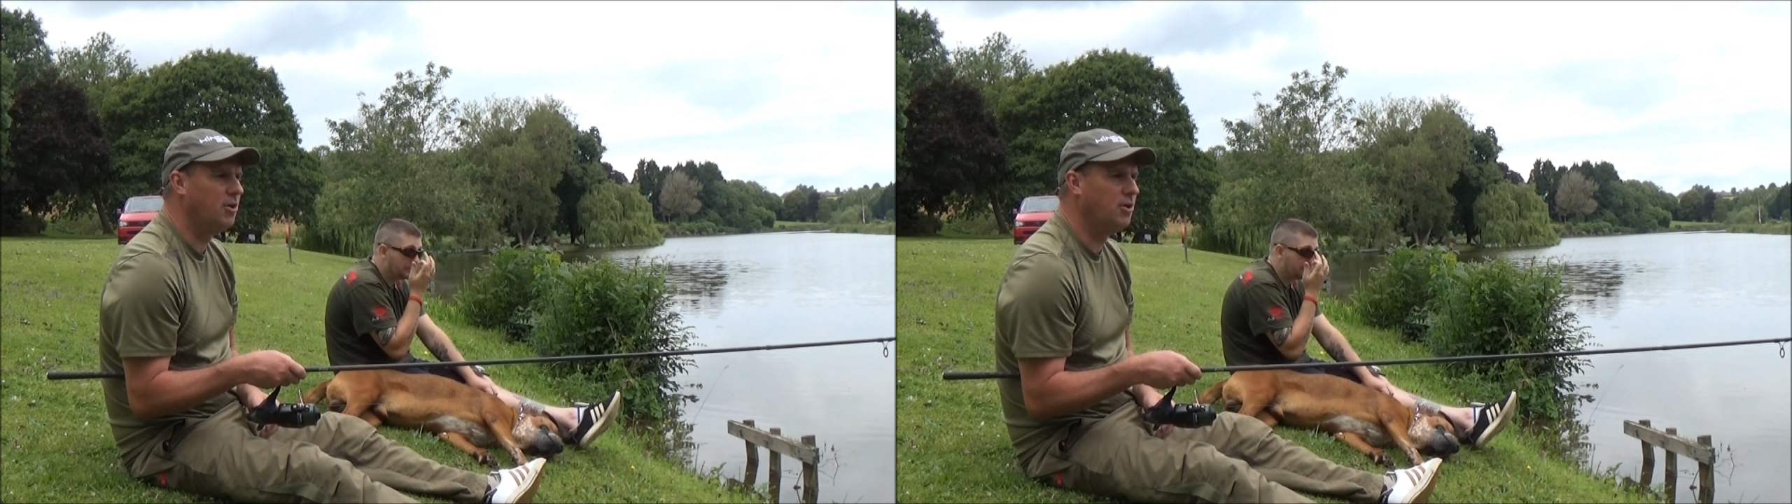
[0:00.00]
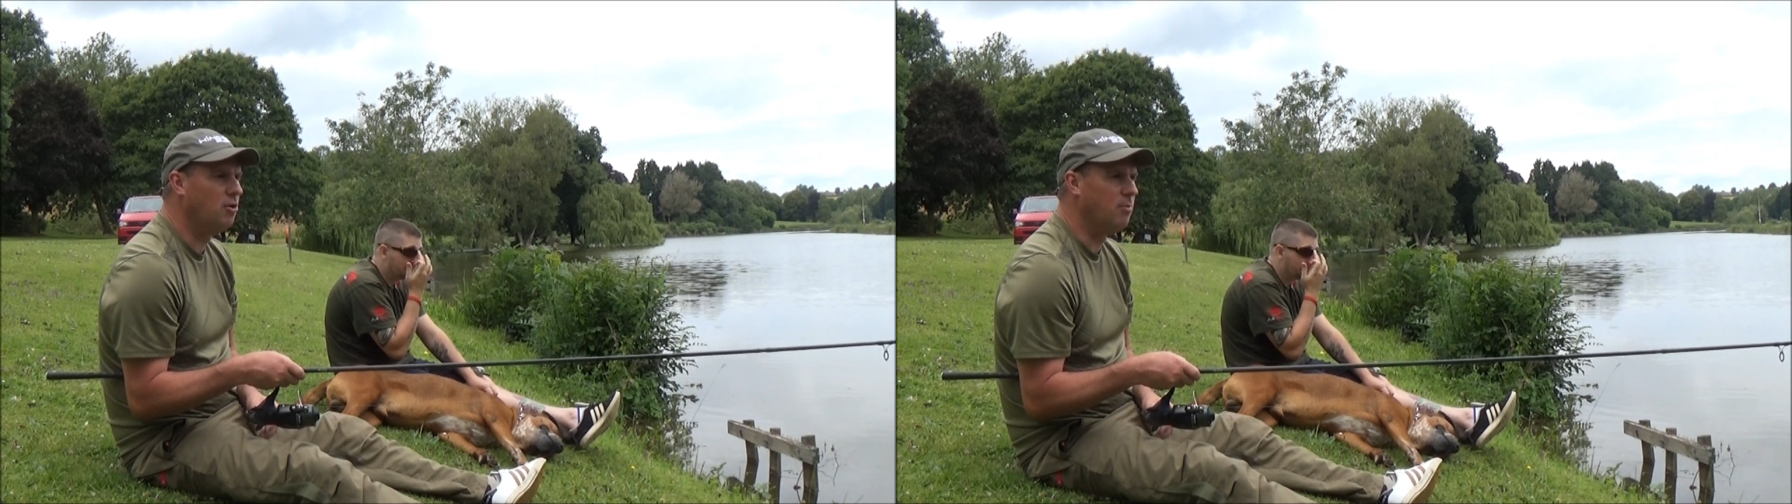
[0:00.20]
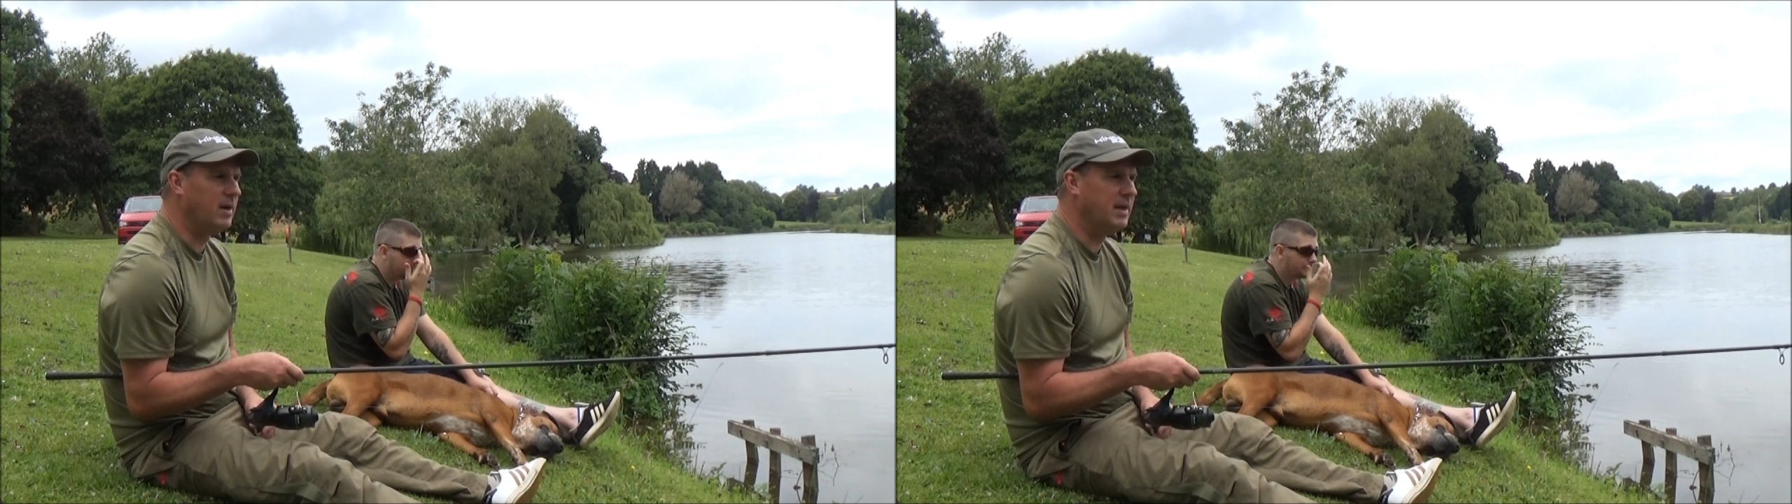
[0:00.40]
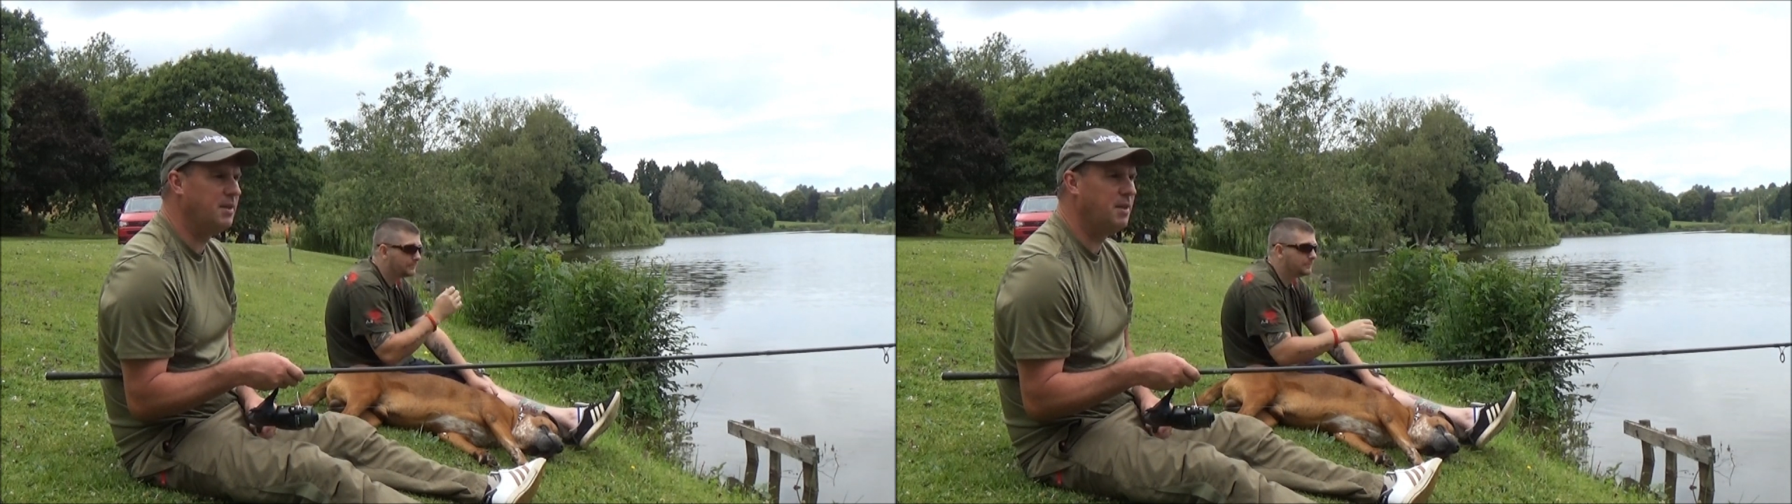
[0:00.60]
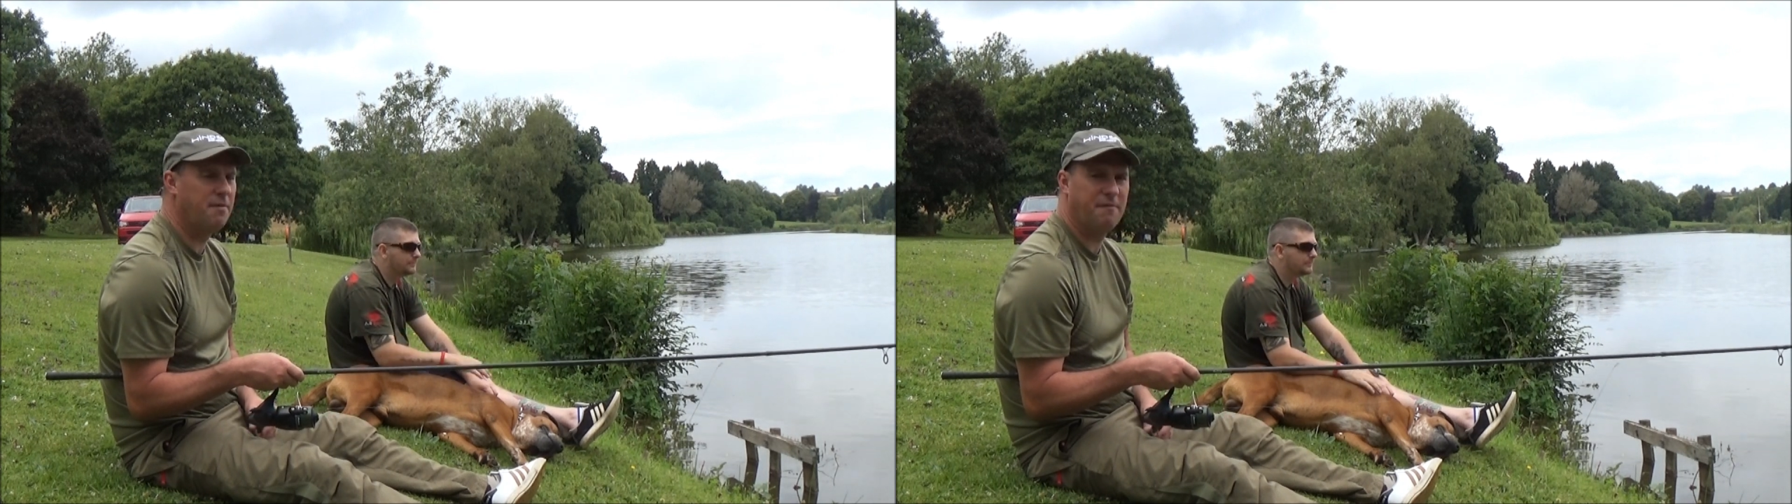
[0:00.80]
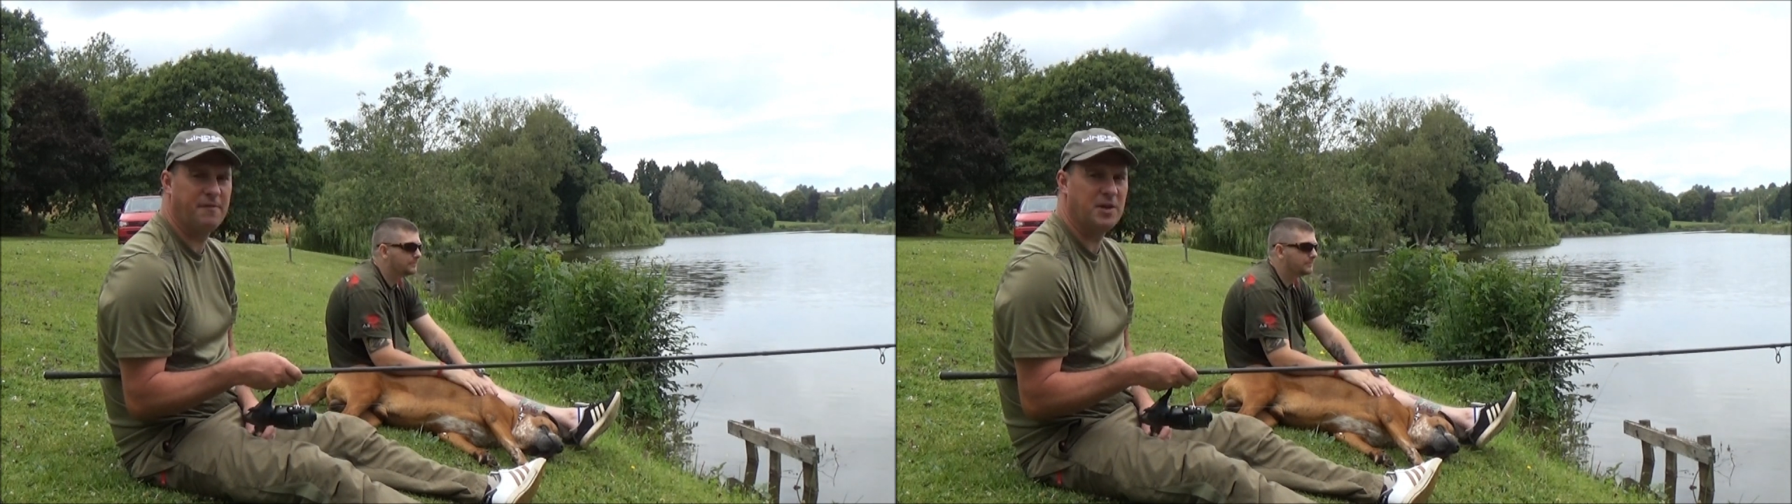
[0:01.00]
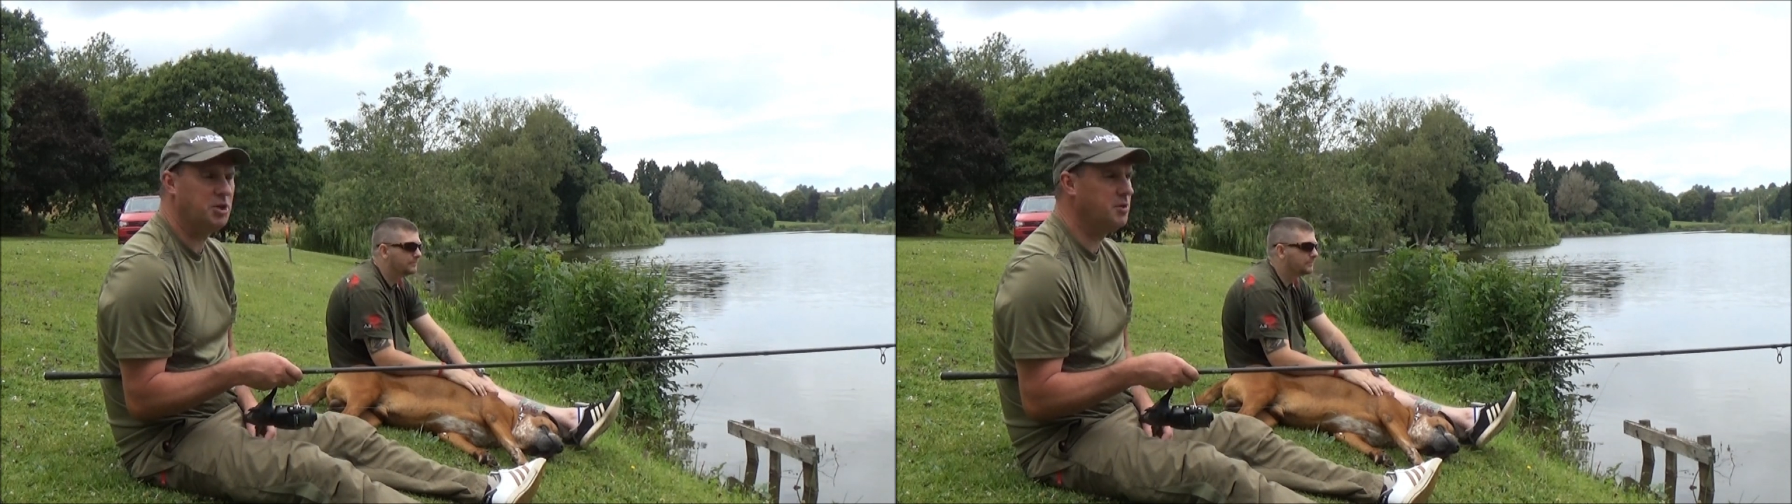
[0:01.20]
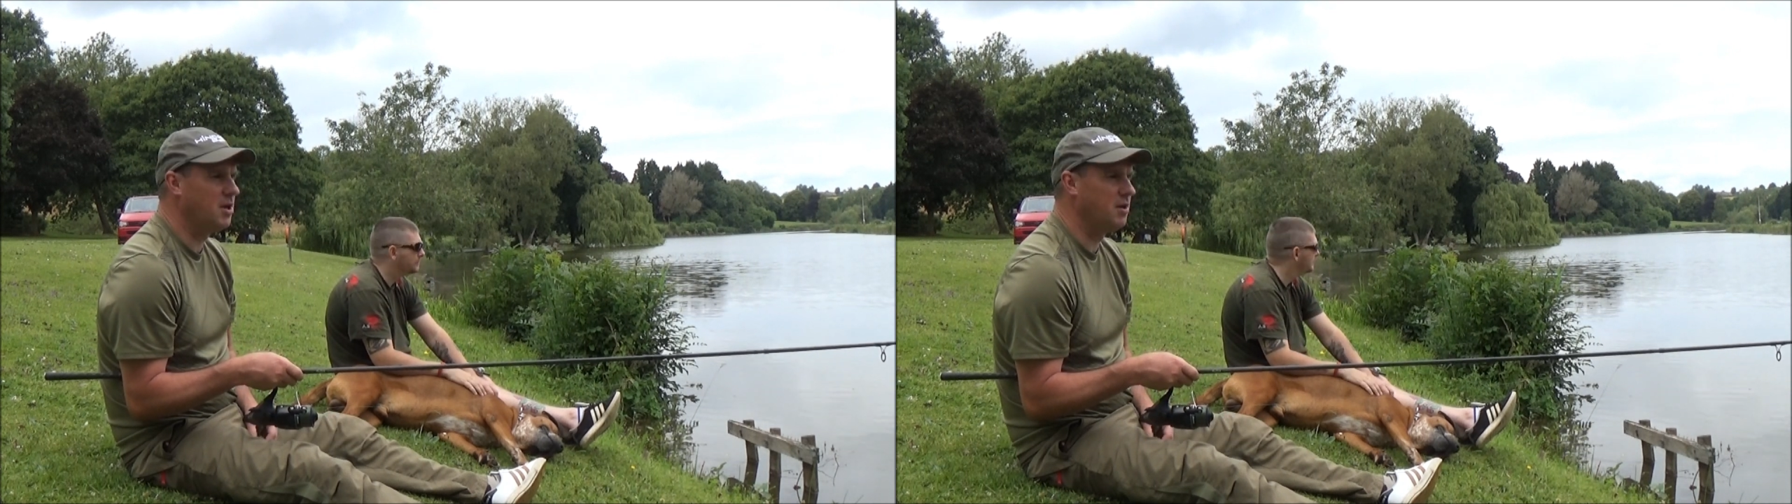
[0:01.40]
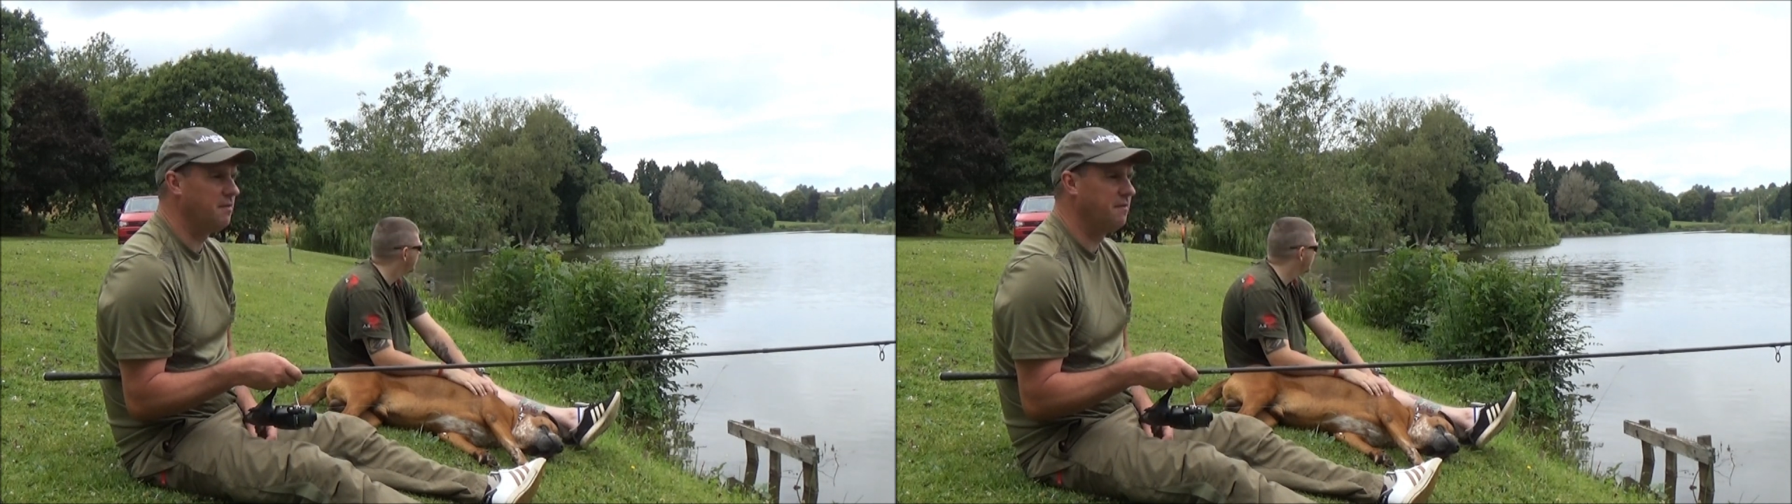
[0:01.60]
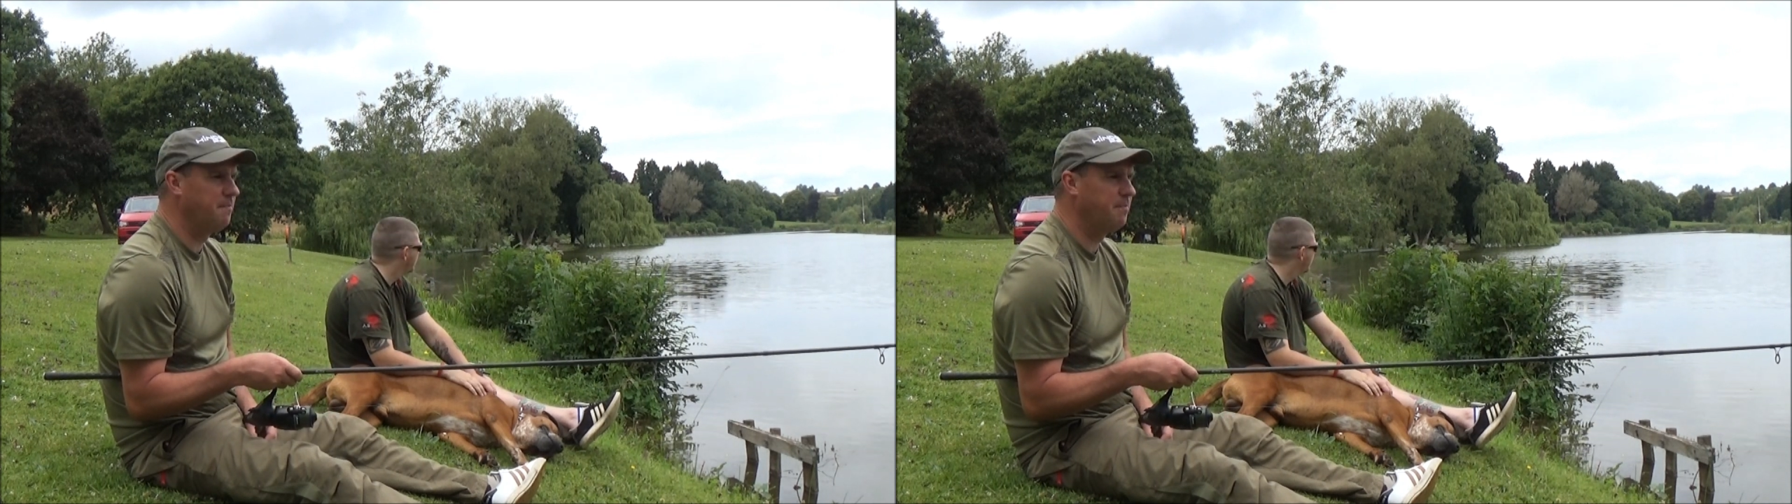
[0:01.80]
I normally fish
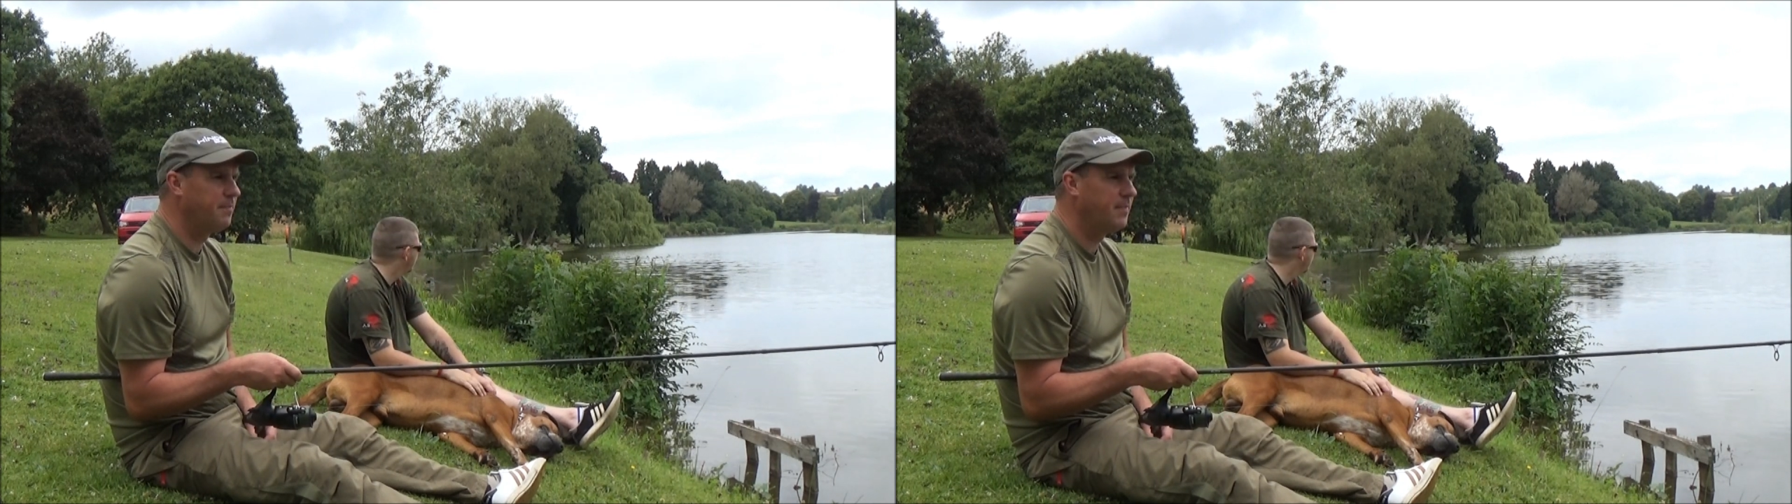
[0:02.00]
kind of